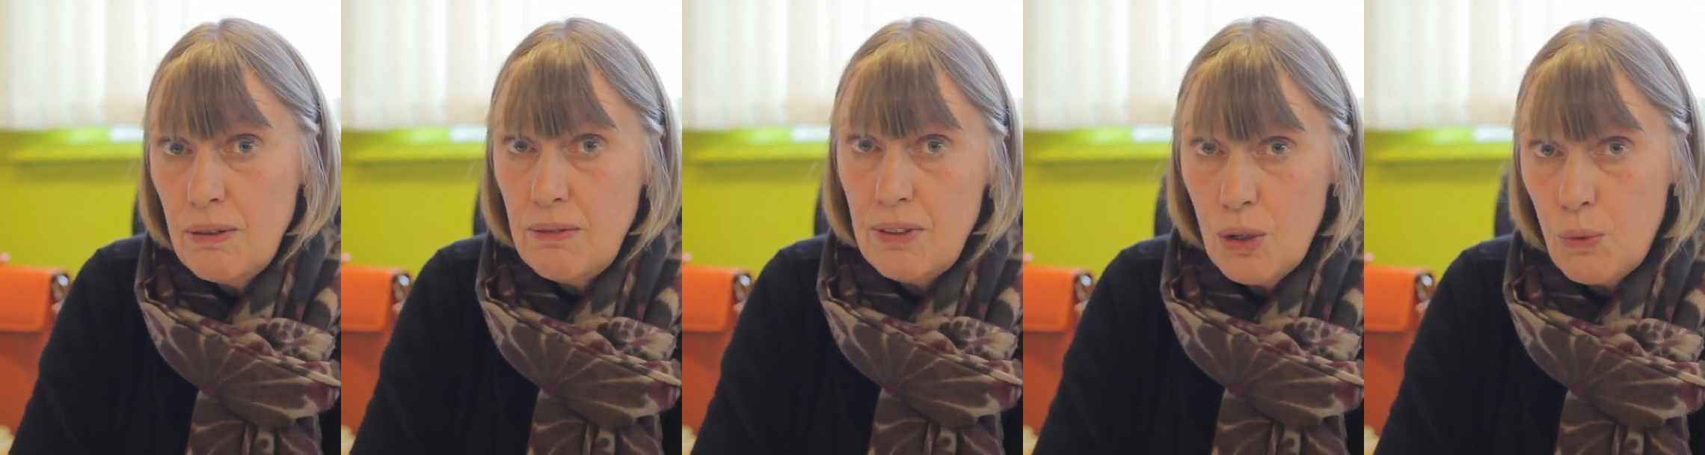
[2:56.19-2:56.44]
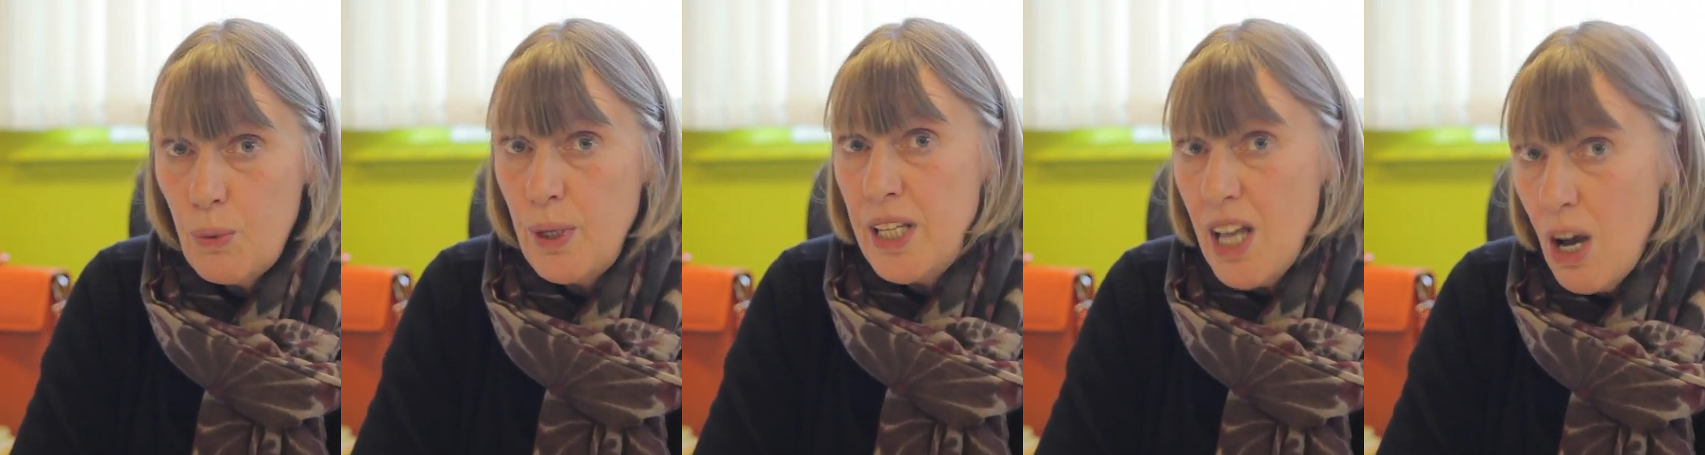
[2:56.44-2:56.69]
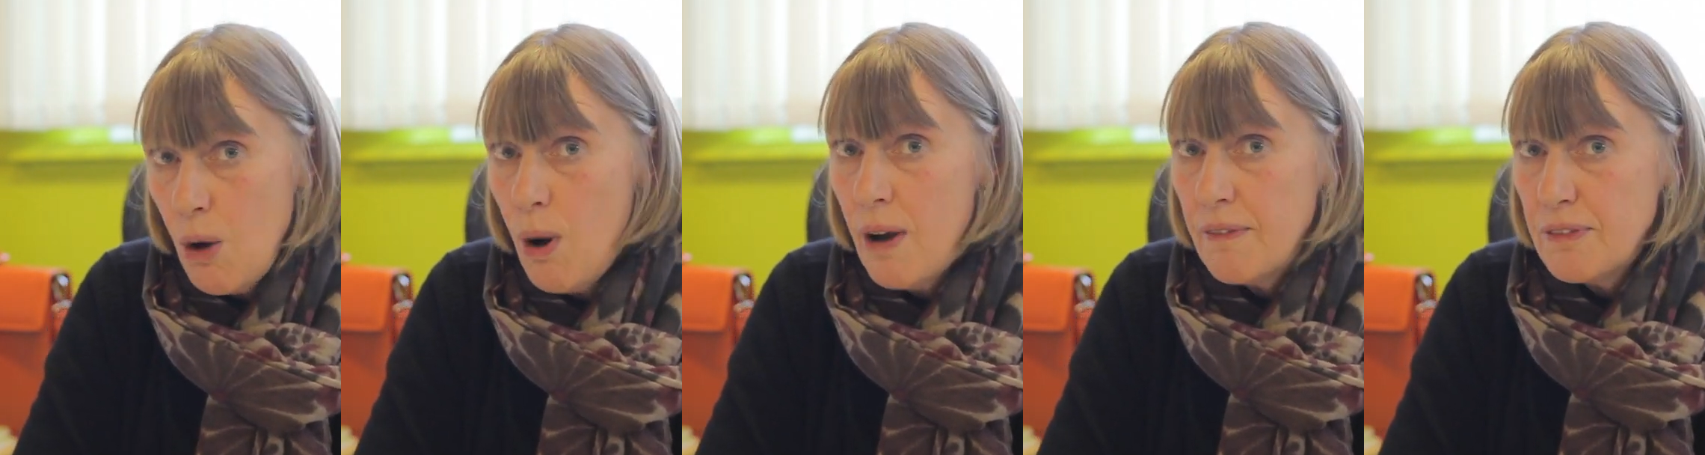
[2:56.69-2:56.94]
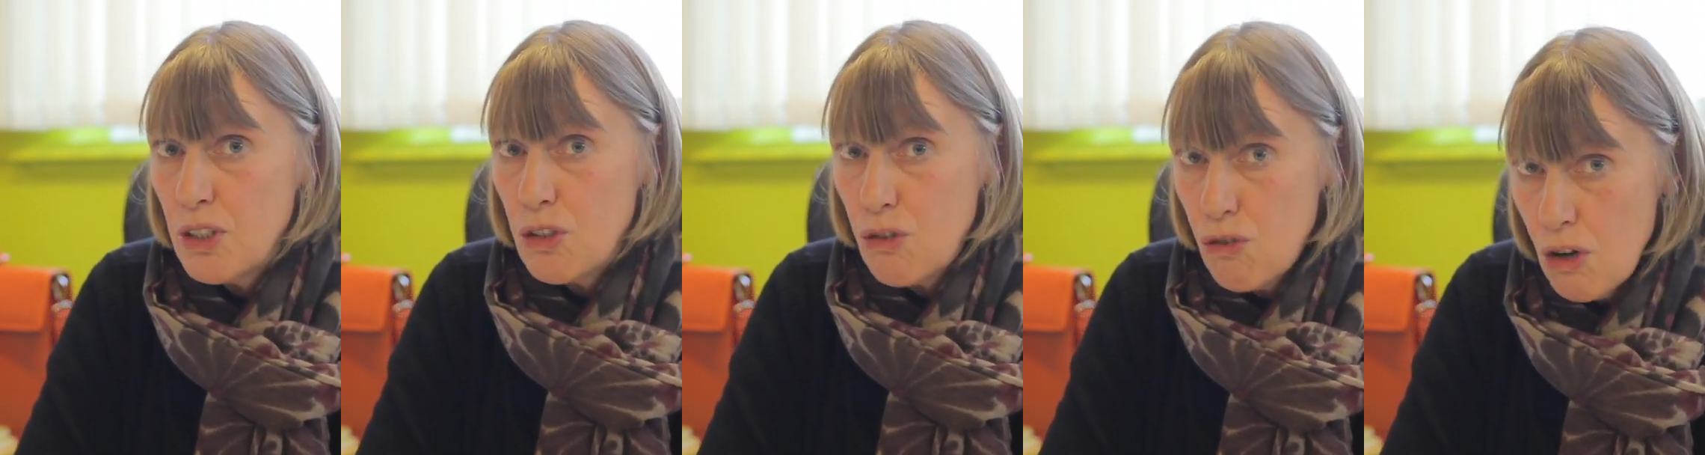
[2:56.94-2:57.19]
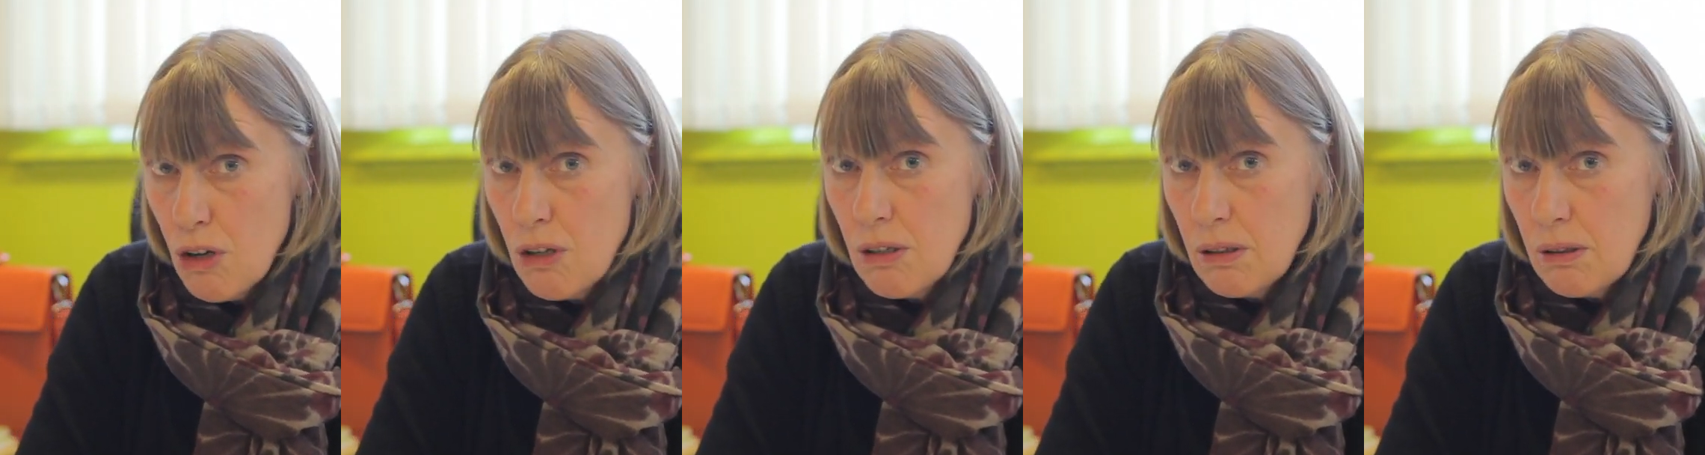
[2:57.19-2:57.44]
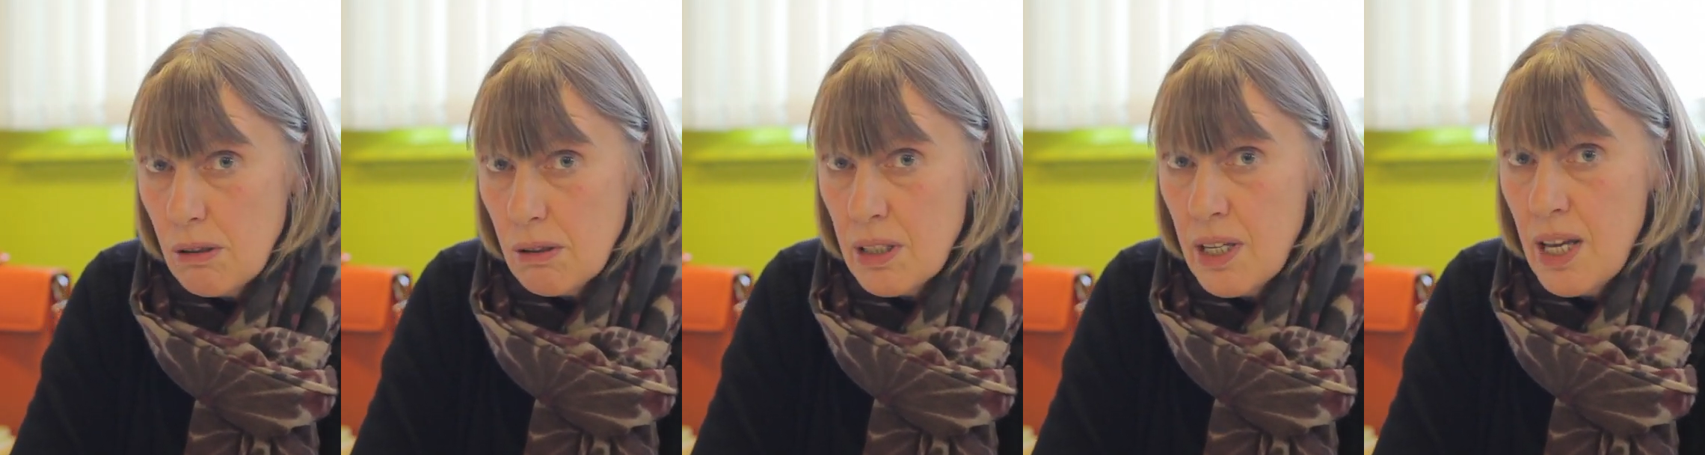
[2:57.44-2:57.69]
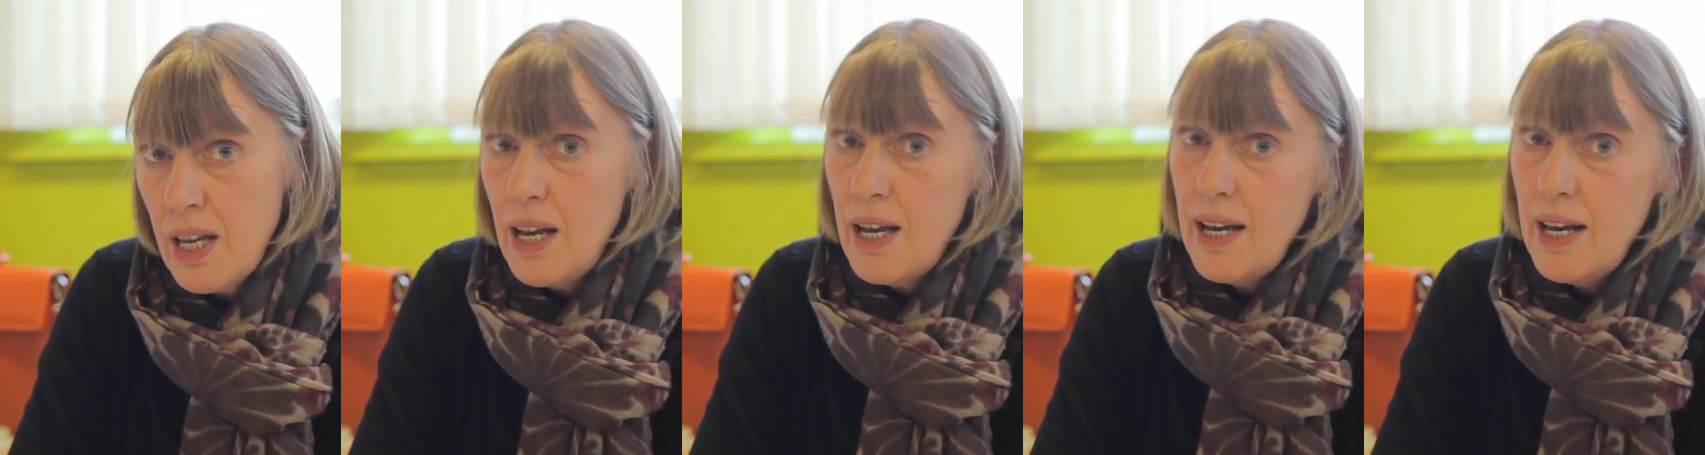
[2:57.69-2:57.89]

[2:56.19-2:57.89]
that we know have struggled.